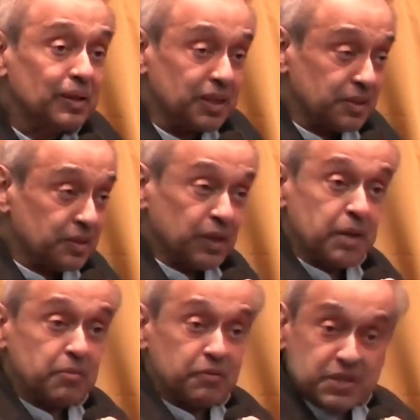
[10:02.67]
That in the
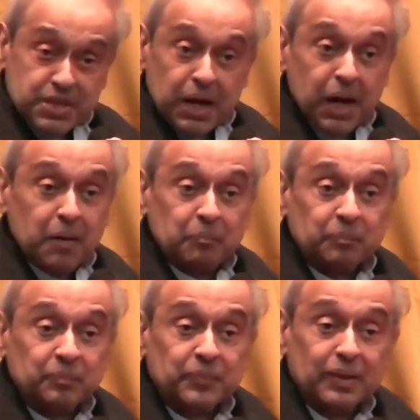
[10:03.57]
name of Islam,
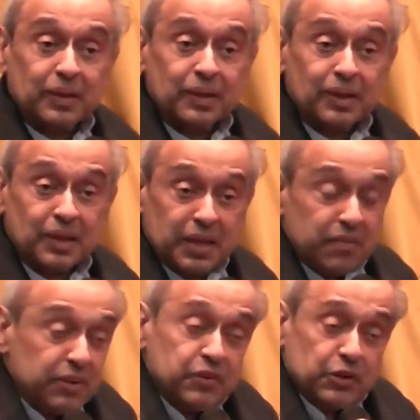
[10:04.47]

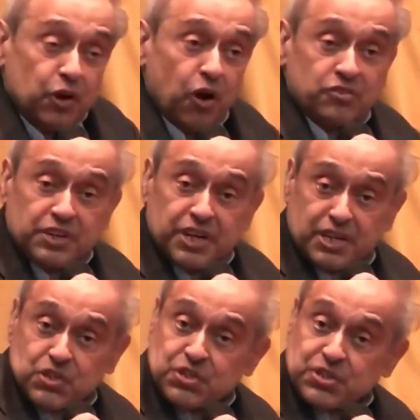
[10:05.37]
even if it
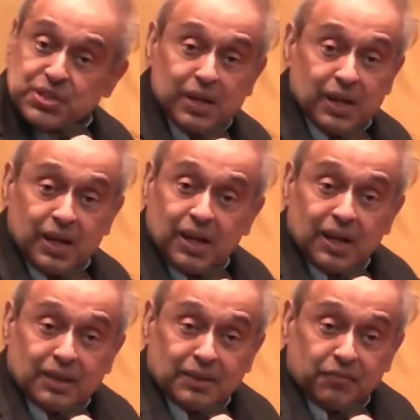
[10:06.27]
contradicts
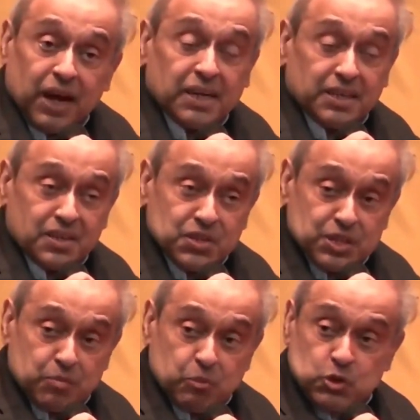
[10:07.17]
the finest,
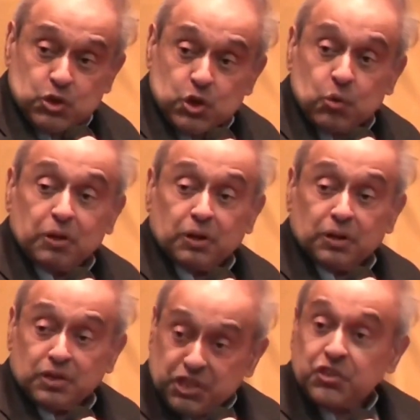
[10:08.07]
the most
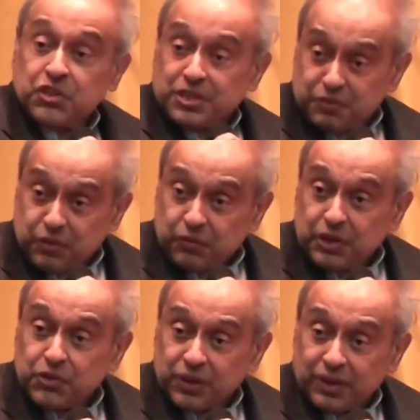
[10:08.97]
noble teachings of the
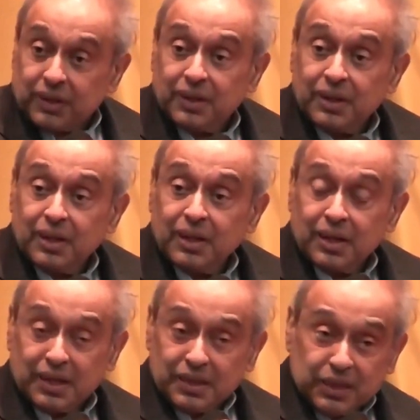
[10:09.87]
religion,
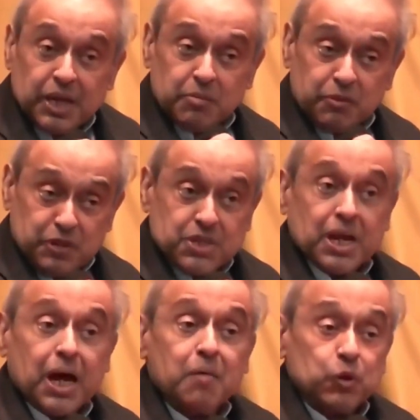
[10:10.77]
in the name of
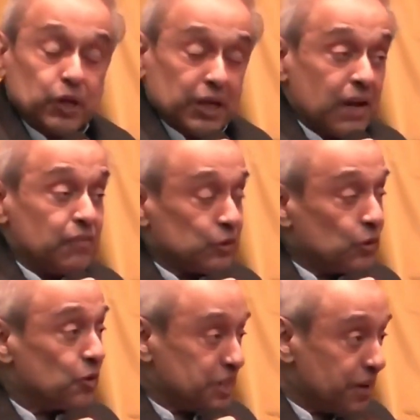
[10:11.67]
Islam, you can have
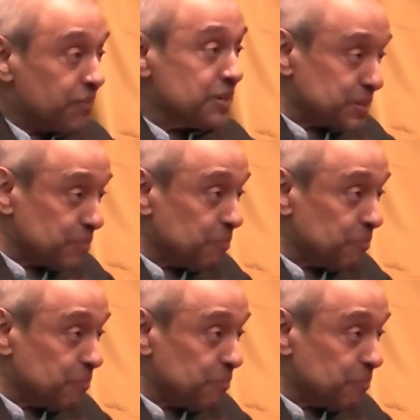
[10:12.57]
authoritarianism.